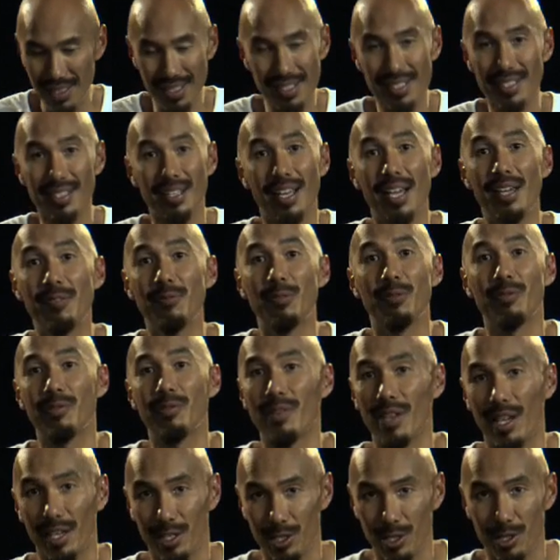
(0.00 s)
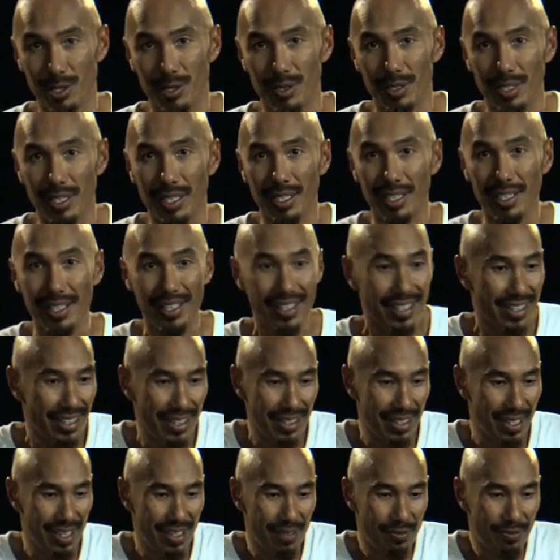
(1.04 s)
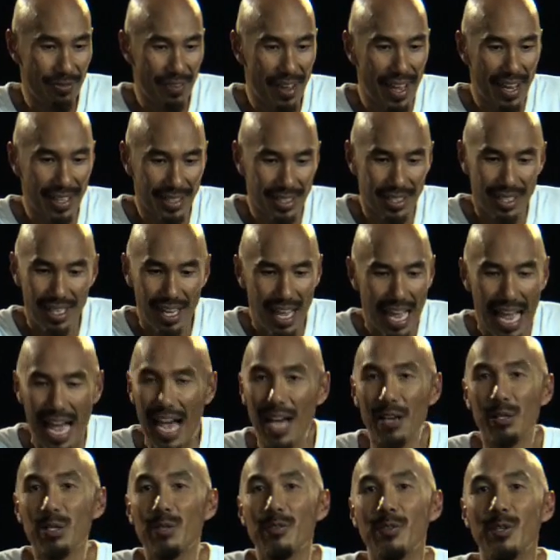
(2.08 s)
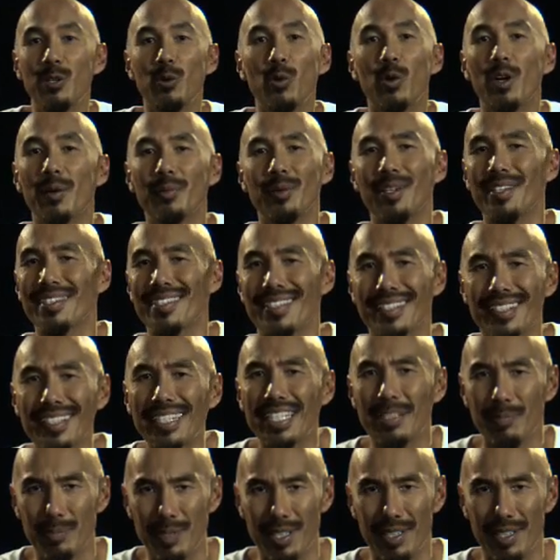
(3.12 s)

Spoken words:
this life of luxury. In fact, I don't even know where I'm going to sleep